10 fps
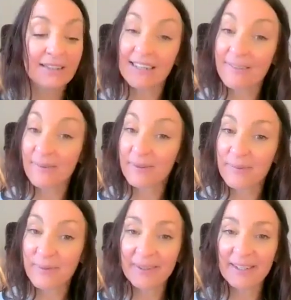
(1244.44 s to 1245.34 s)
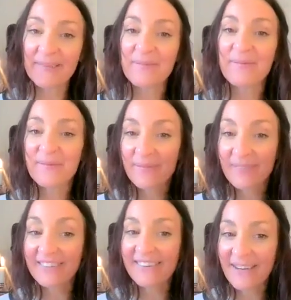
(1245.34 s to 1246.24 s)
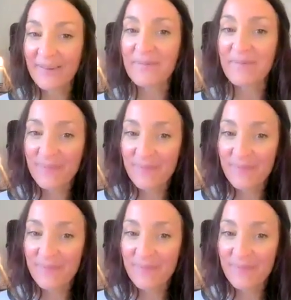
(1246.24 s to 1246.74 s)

Takes vulnerability, doesn't it?